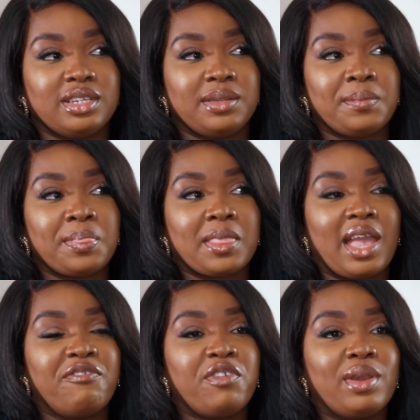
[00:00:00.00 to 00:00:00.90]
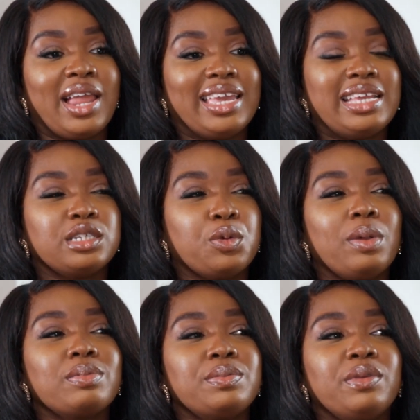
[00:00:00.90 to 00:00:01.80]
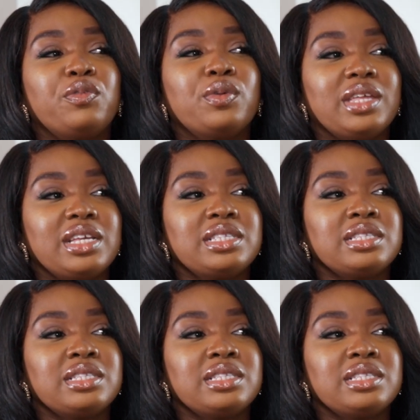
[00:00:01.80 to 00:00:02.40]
I felt like he'd equipped me for this.